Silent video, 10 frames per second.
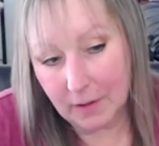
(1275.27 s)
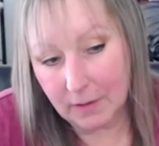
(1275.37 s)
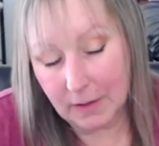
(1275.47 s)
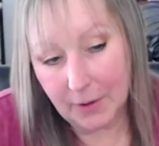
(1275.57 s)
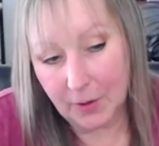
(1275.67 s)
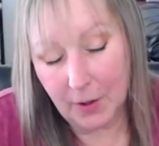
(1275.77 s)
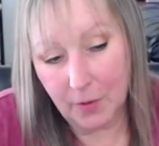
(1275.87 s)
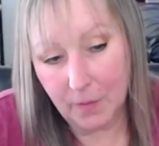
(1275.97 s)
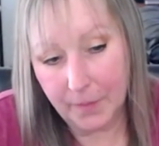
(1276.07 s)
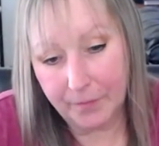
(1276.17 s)
I don't know,
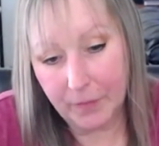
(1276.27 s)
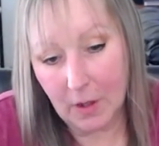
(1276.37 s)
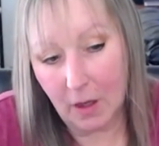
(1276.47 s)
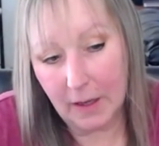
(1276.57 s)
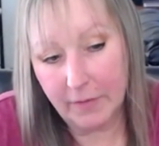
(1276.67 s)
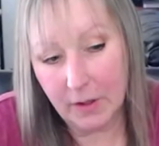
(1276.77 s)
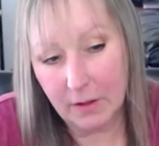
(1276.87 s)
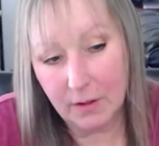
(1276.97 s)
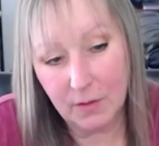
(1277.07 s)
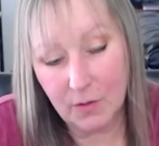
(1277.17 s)
11,
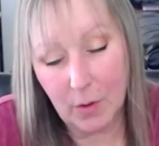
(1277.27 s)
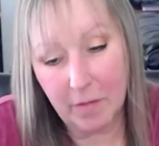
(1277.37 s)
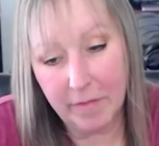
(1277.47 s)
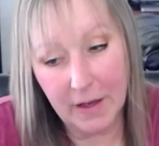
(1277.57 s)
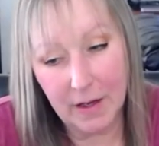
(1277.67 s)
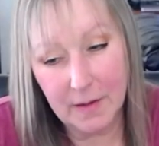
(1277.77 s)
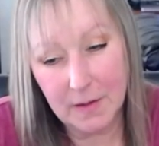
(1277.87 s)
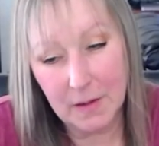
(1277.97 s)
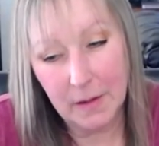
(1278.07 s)
12 things,